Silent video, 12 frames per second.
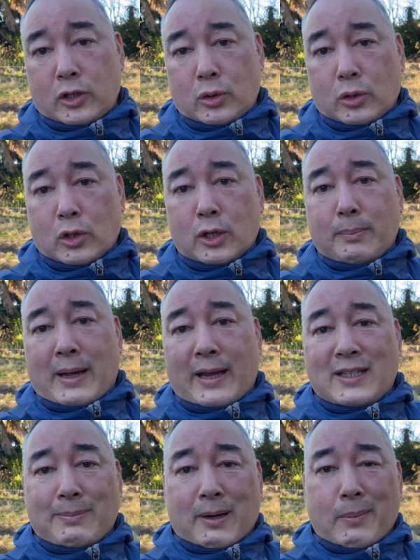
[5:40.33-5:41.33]
You learn by
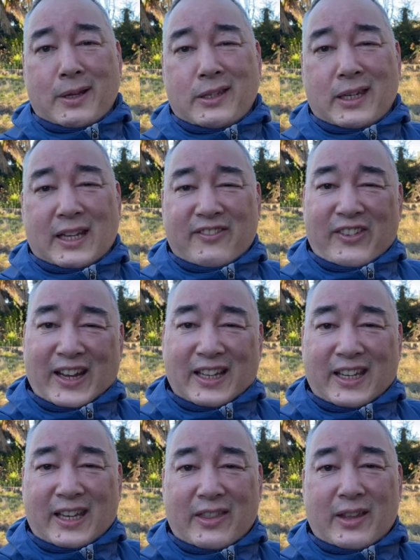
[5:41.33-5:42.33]
experimenting and
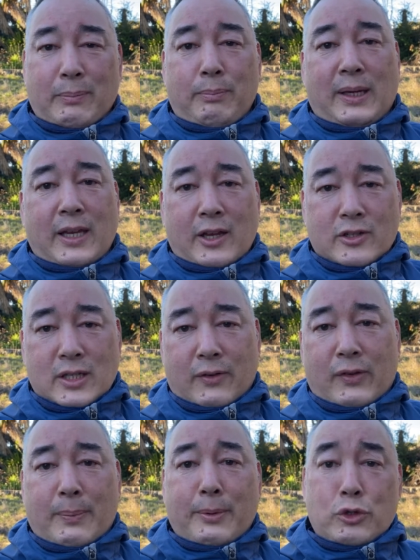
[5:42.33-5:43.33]
failing and then picking
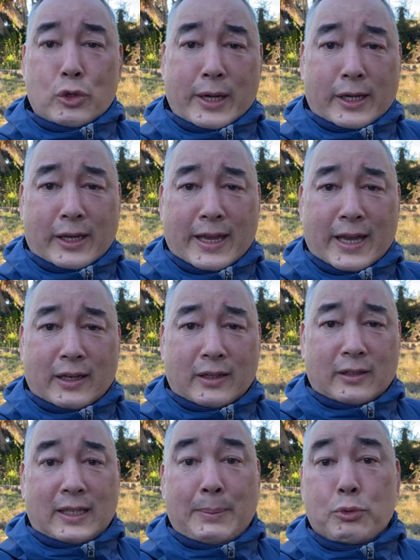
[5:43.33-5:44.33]
yourself up and trying again
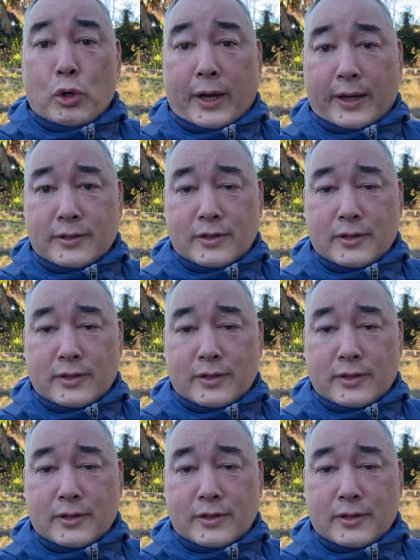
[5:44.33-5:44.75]
and keep trying.